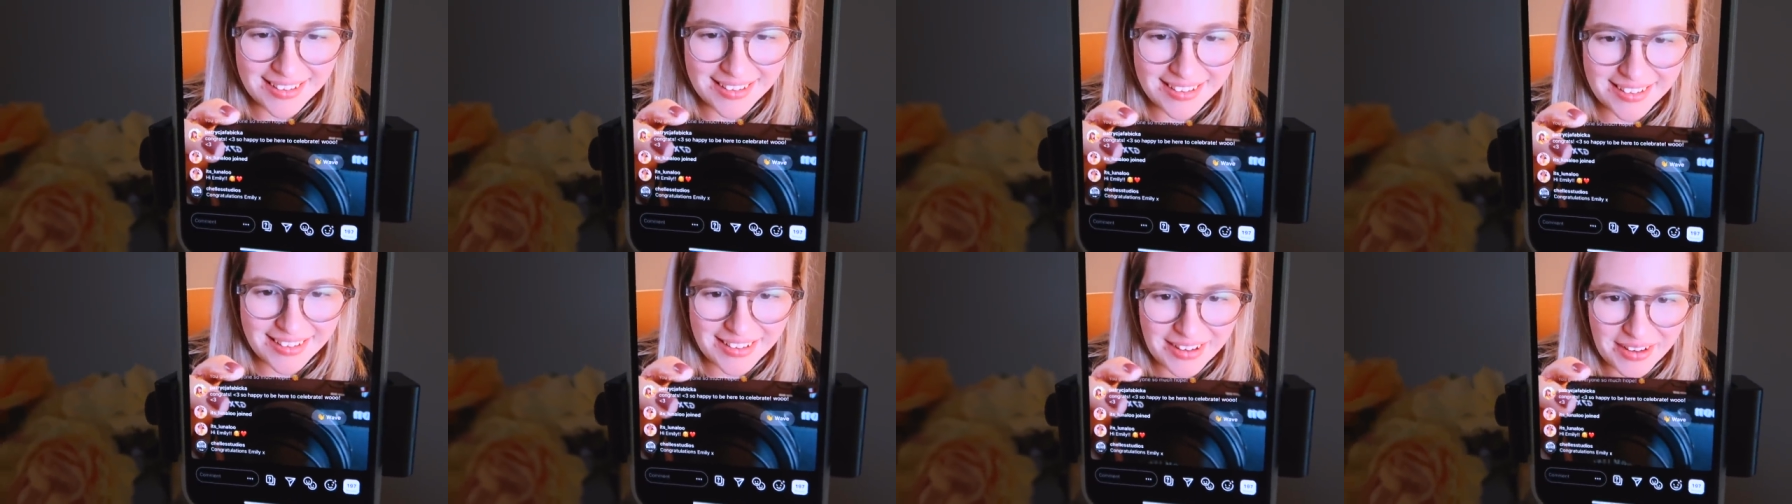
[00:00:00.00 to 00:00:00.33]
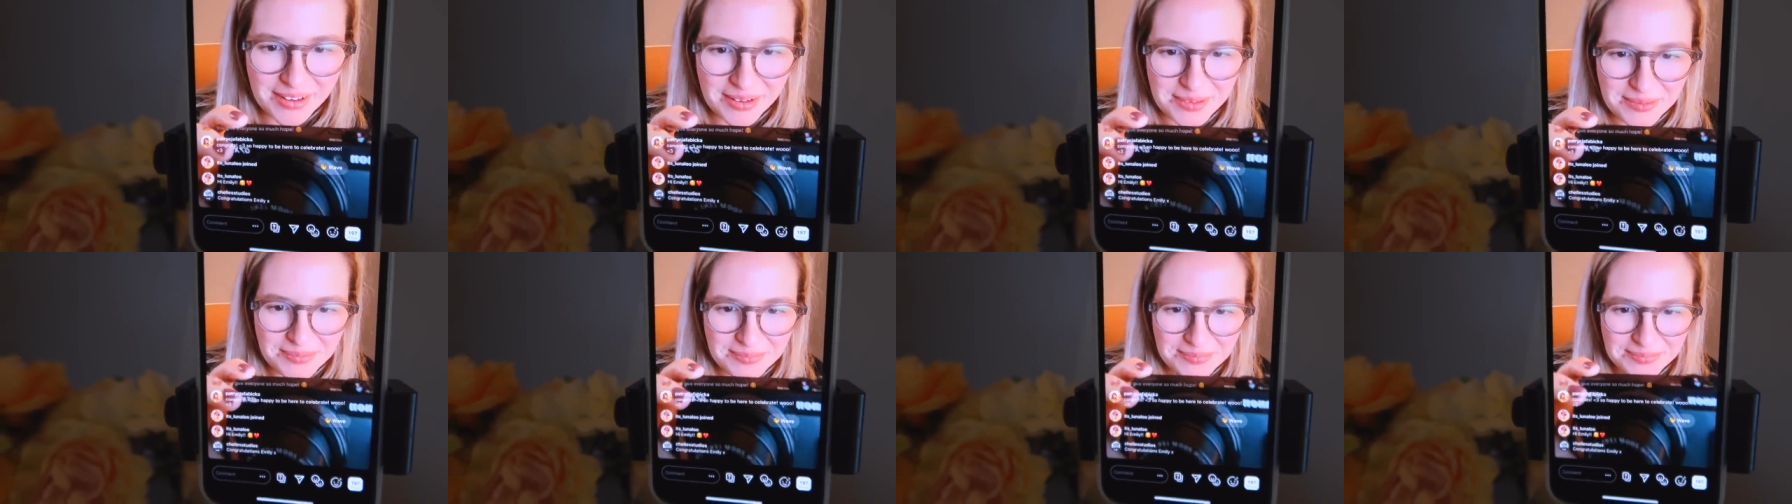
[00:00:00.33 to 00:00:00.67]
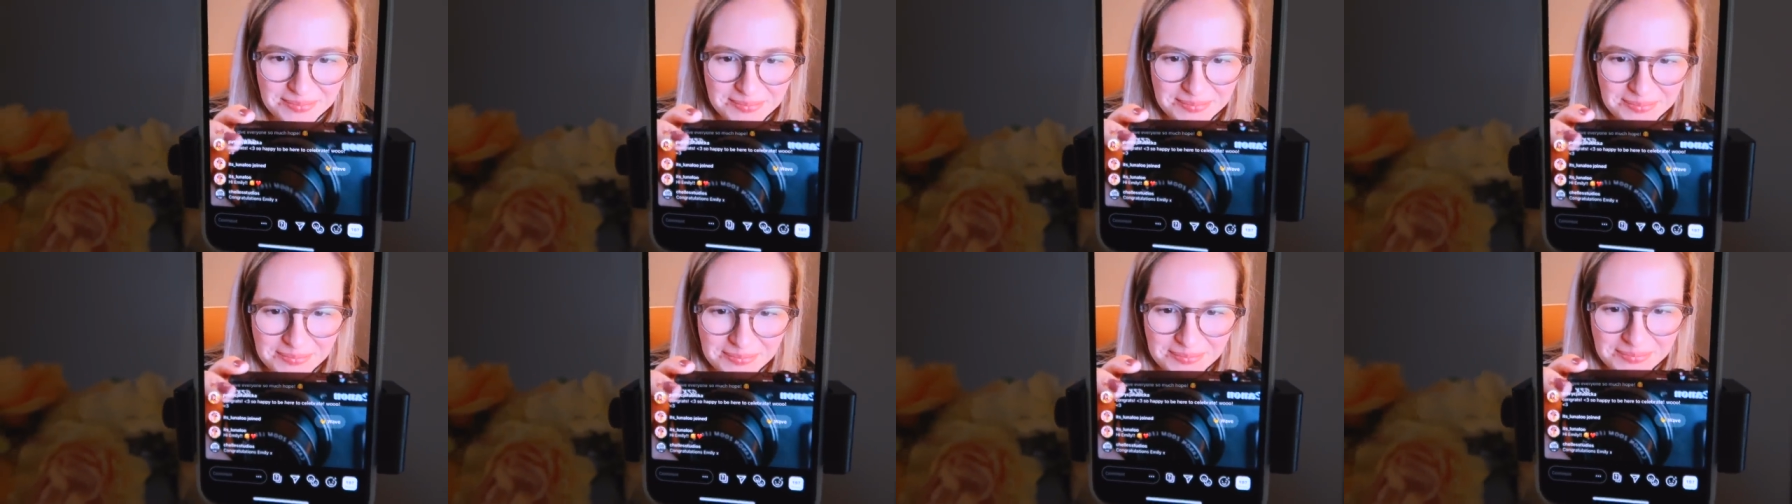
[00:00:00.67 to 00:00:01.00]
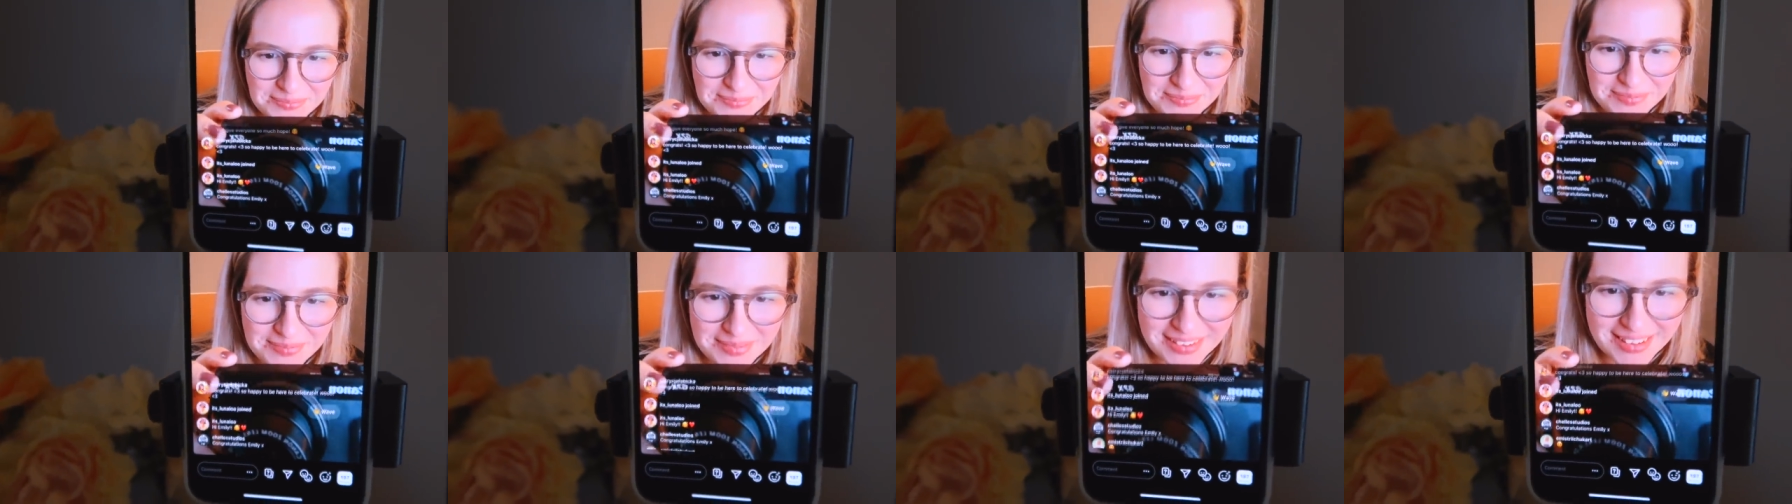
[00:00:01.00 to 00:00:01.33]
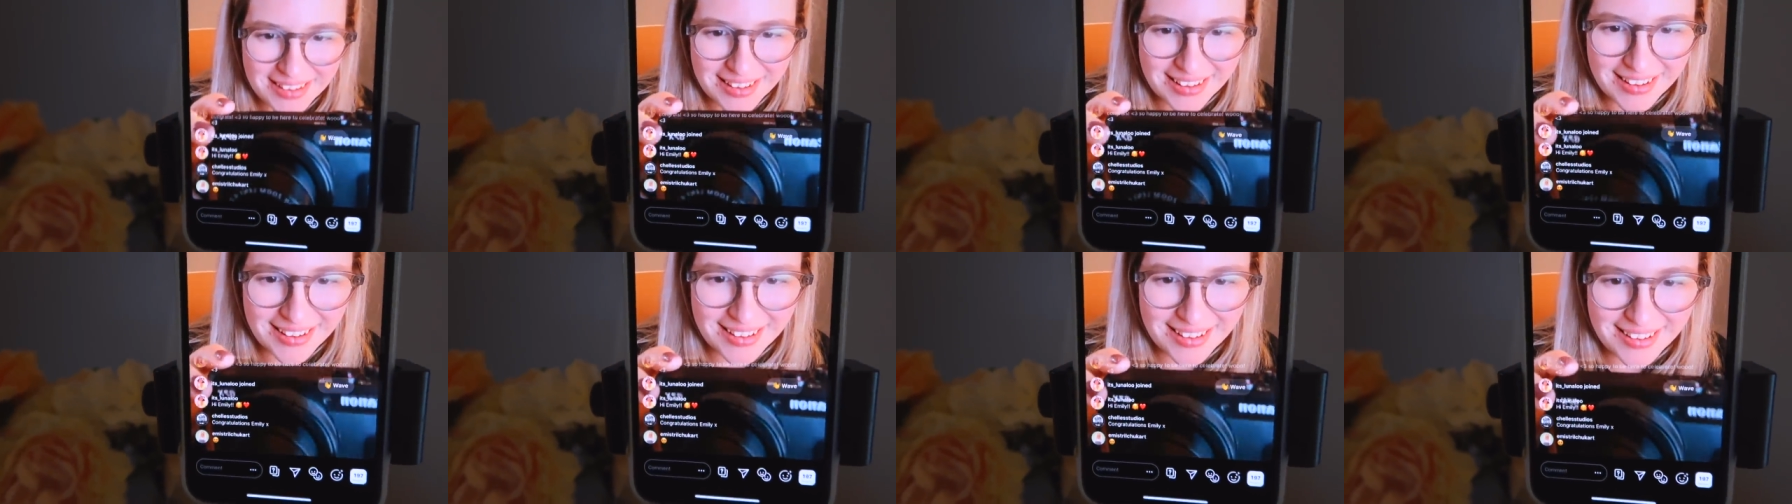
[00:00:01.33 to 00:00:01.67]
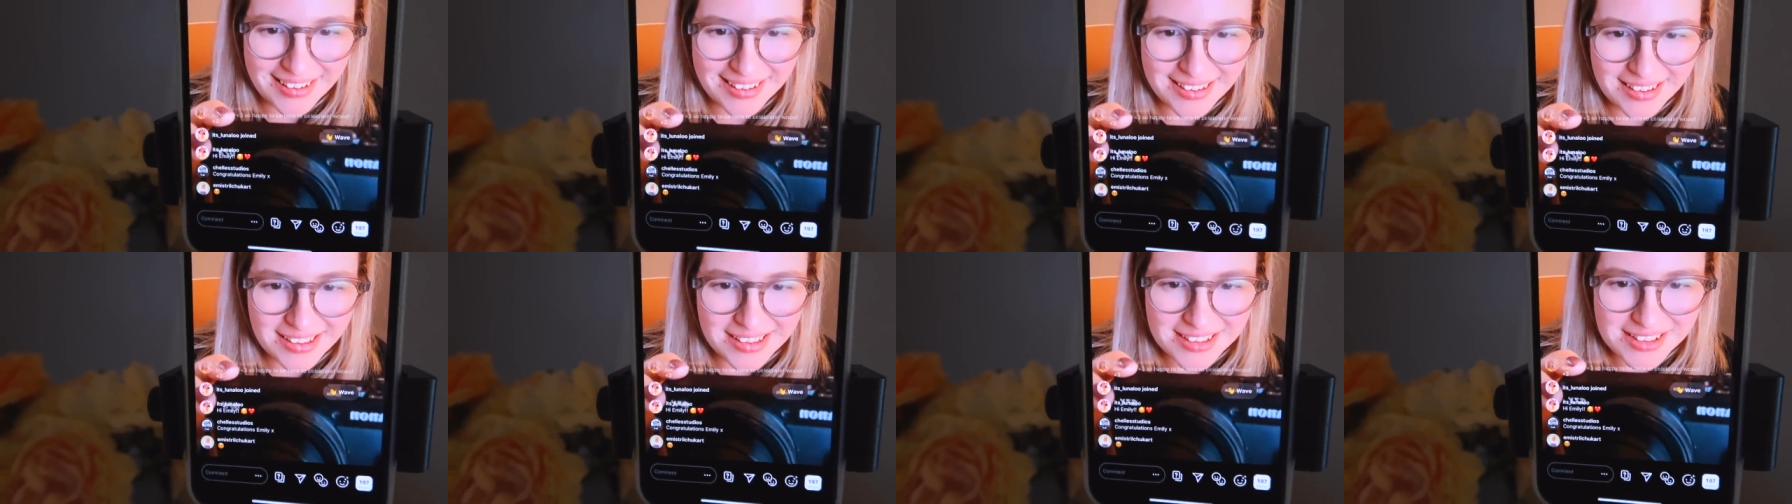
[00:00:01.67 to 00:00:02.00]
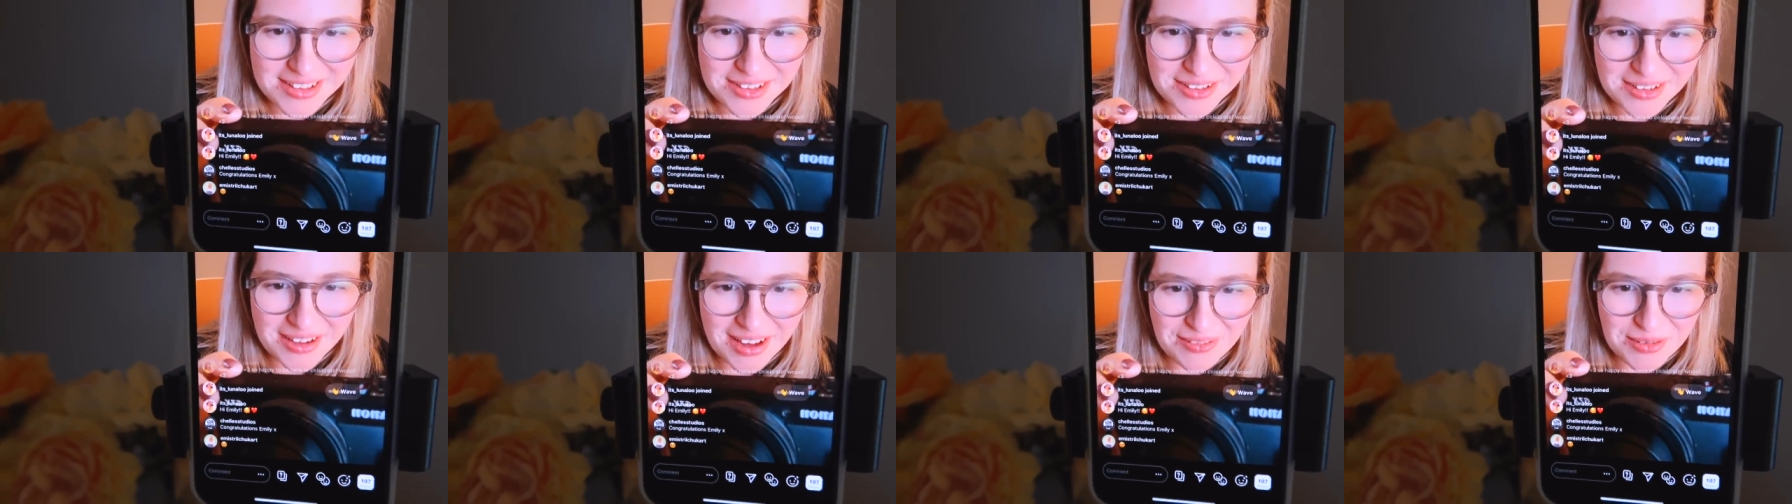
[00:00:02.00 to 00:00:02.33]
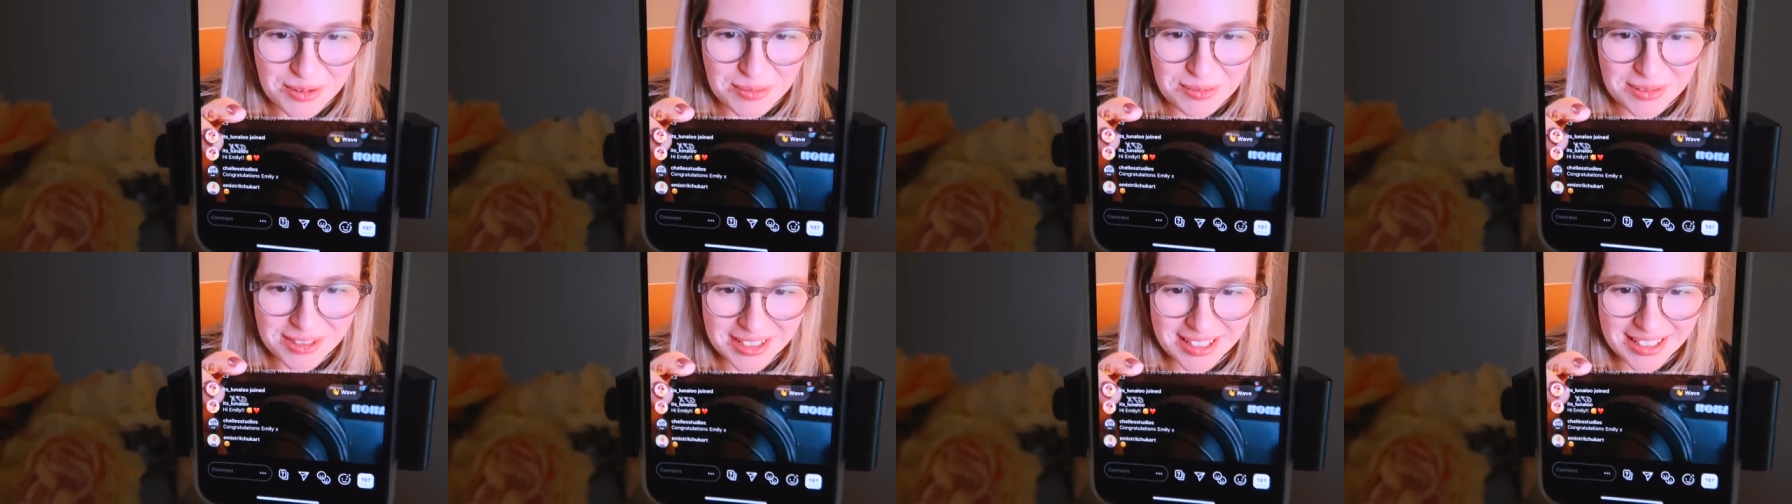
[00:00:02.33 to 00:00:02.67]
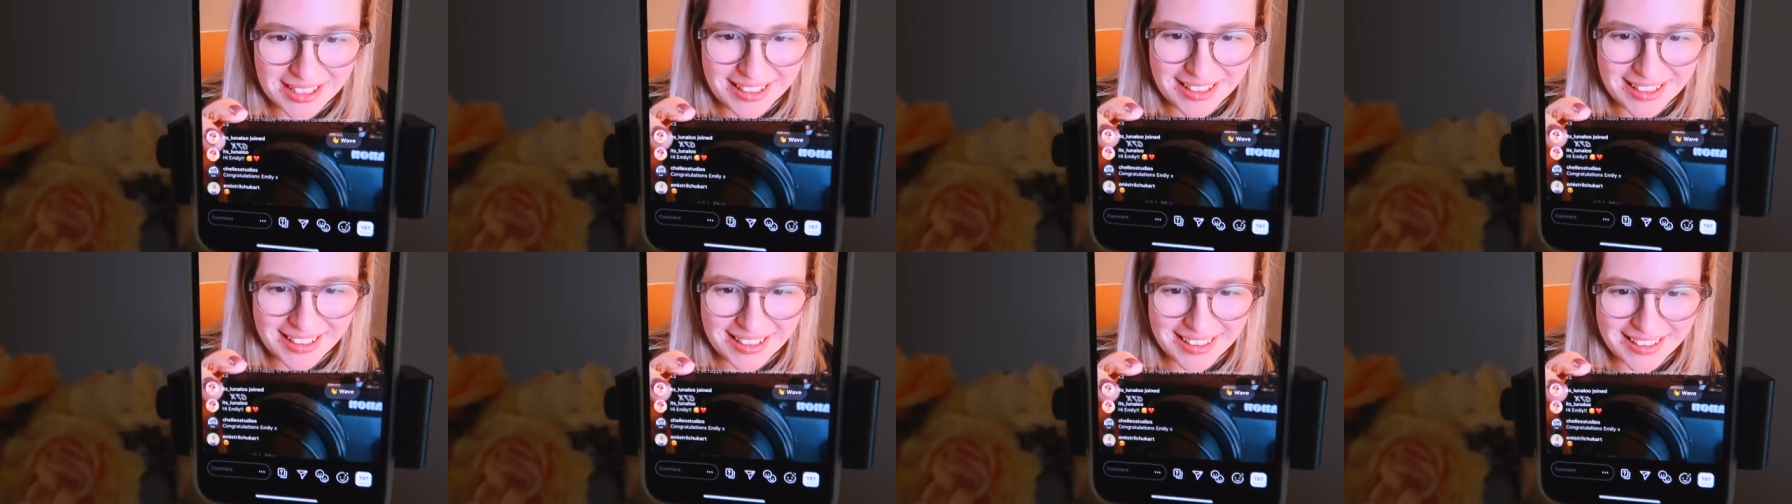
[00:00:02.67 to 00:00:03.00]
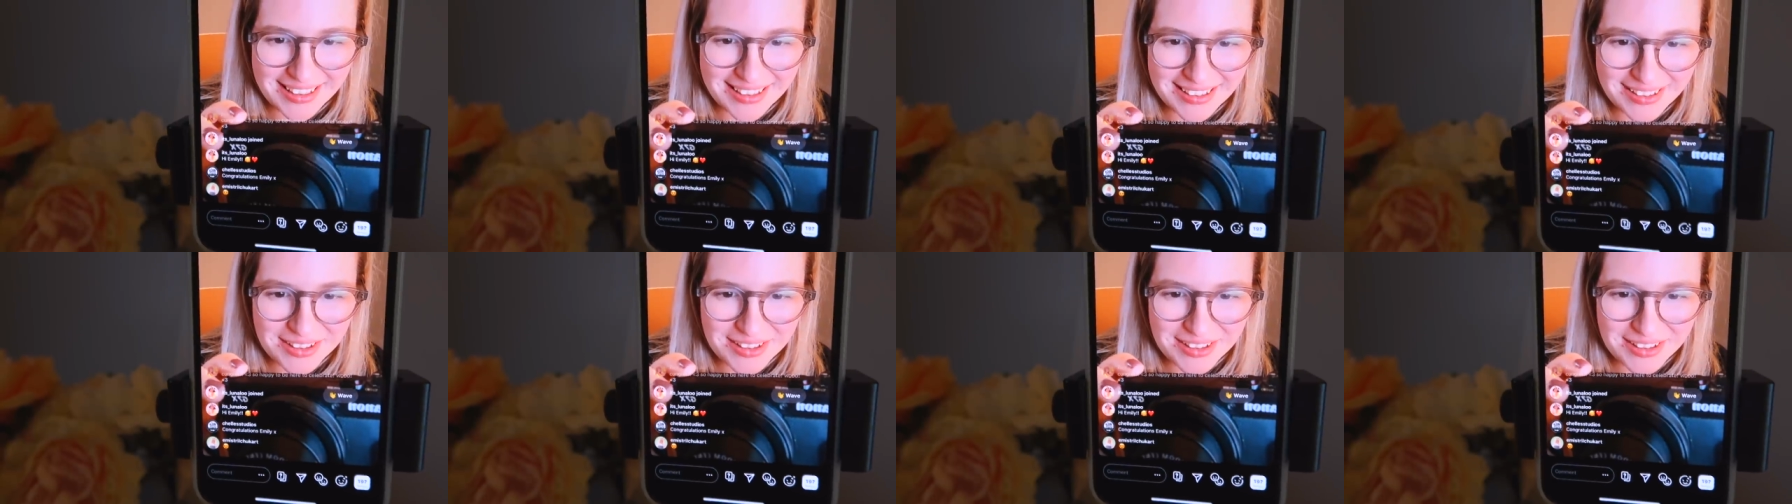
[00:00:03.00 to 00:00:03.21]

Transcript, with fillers: Um, so everybody here,